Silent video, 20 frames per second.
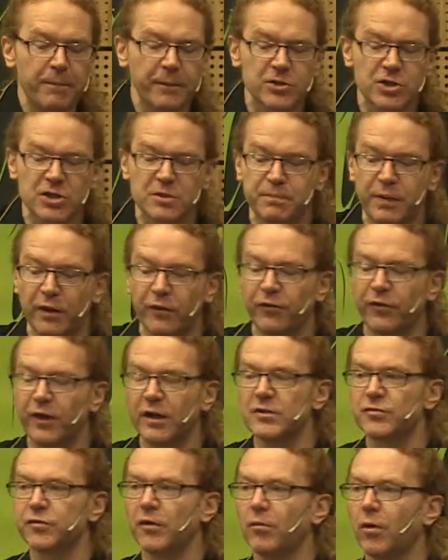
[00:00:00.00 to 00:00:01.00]
just build
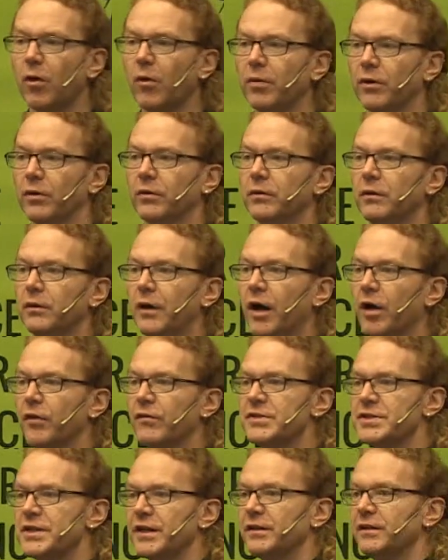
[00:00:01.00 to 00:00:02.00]
things for mobile. Out of a
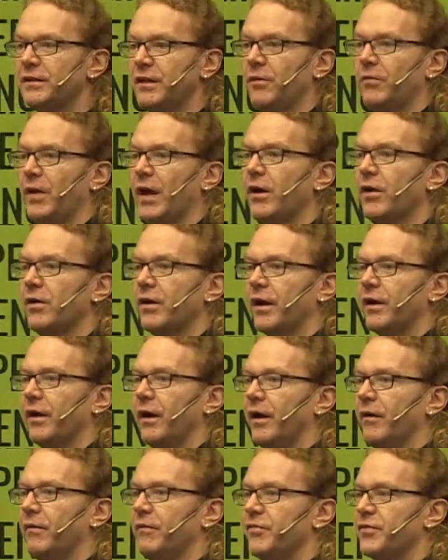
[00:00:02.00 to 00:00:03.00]
sudden, they recognize
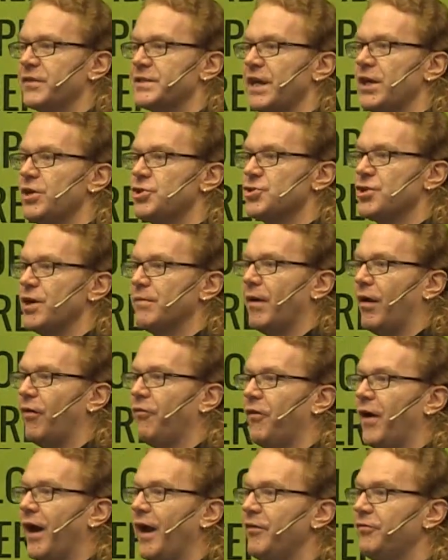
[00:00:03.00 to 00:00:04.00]
if it's
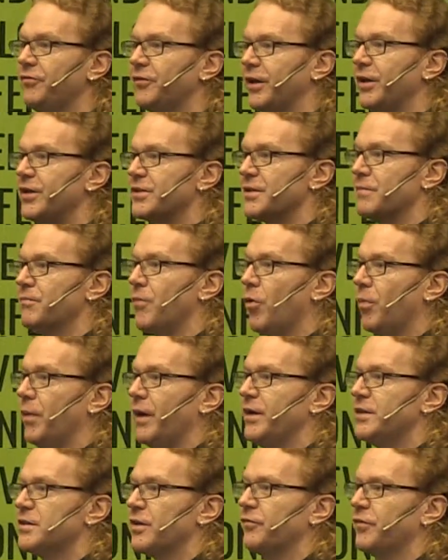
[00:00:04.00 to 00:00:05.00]
HTML5, then it's a mobile
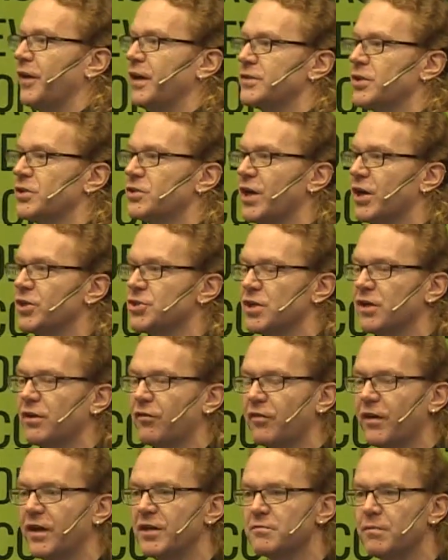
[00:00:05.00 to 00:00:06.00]
interface, a touch
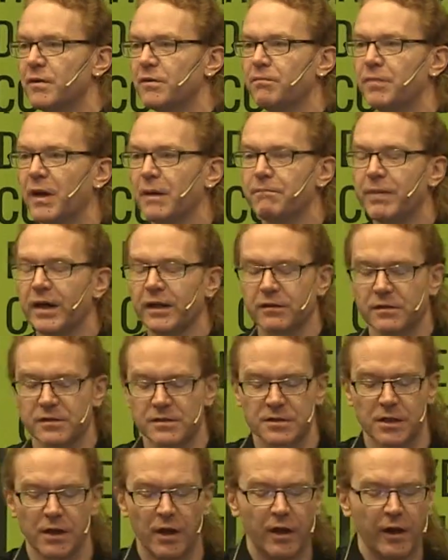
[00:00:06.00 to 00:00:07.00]
interface with big
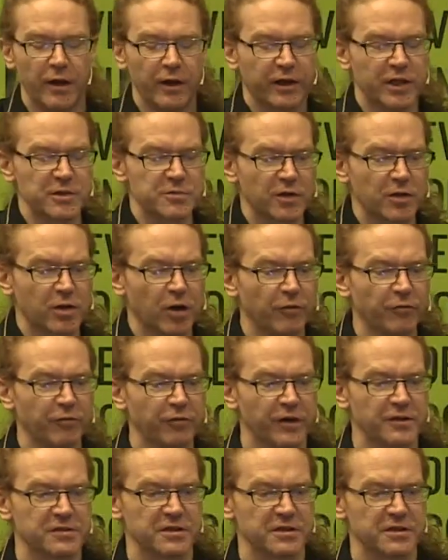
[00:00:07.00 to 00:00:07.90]
buttons. This is a conference I